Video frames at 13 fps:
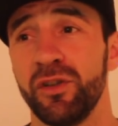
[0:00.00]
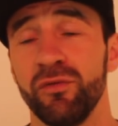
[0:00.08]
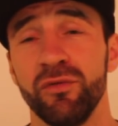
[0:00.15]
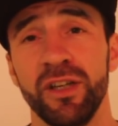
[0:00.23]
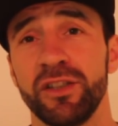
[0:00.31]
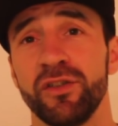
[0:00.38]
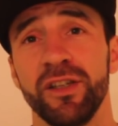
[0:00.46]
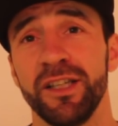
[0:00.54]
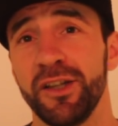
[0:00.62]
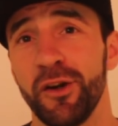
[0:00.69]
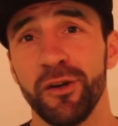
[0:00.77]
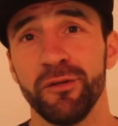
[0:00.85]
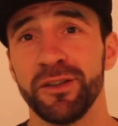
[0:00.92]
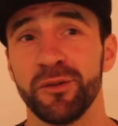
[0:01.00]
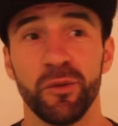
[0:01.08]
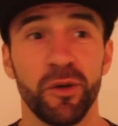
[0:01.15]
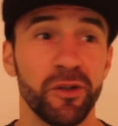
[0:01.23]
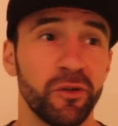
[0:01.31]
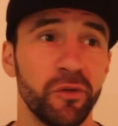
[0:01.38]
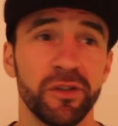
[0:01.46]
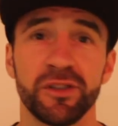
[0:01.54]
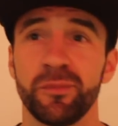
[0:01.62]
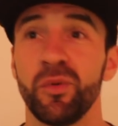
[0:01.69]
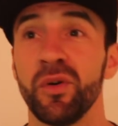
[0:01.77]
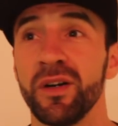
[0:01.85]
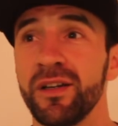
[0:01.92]
Literally, the only reason why I do this
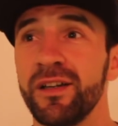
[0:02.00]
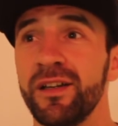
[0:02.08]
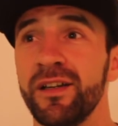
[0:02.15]
sport